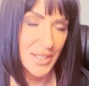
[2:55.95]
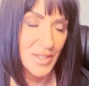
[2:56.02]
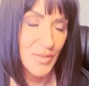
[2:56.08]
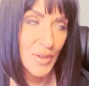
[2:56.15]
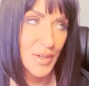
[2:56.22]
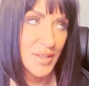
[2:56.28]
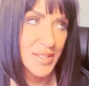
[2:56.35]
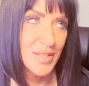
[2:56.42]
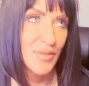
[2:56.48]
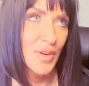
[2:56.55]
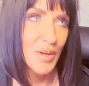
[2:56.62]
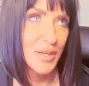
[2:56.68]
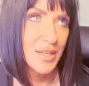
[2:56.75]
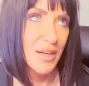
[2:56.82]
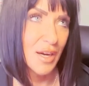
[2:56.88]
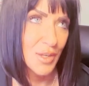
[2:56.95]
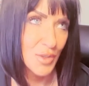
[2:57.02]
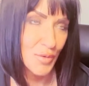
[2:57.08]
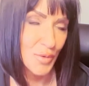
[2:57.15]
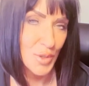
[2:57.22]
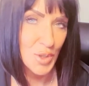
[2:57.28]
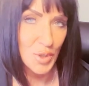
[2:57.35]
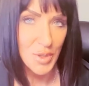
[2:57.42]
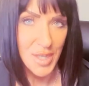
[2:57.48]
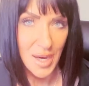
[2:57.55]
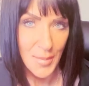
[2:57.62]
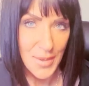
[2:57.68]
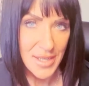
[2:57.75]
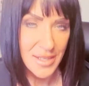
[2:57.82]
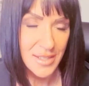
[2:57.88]
It's very this is a very controversial
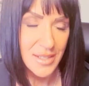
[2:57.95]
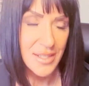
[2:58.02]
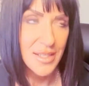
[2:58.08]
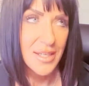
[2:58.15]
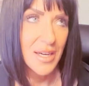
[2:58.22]
topic,